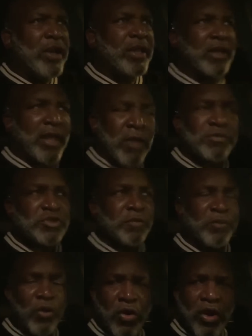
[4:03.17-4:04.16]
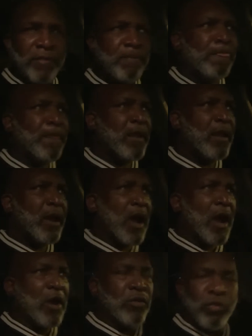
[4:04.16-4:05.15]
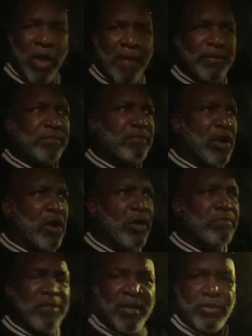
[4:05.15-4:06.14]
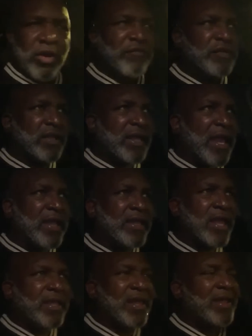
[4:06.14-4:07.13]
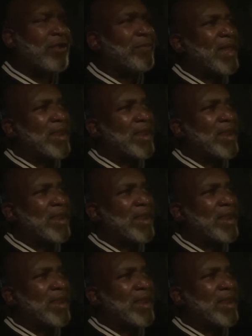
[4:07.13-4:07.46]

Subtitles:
help support Robert Byrd, member of the KKK. Everybody